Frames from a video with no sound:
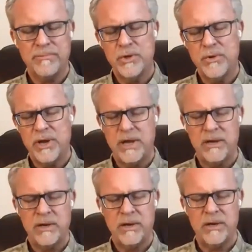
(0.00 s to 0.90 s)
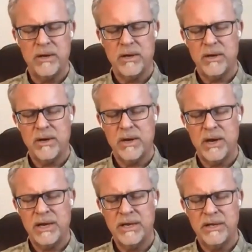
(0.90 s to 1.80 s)
Perhaps you can
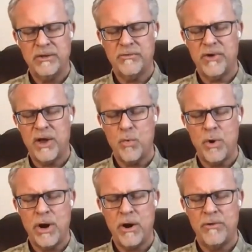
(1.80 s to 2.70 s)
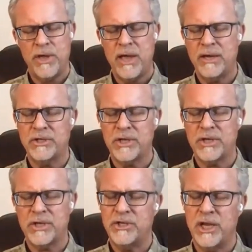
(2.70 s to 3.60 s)
identify where the
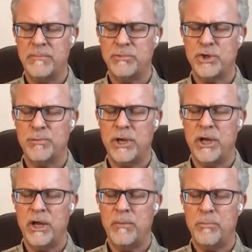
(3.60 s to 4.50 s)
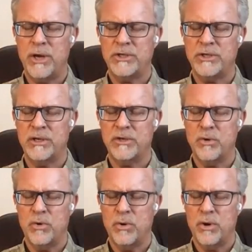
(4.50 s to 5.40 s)
anxiety seems to be
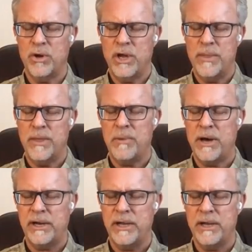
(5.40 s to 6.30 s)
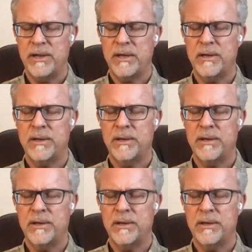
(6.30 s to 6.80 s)
present in the body.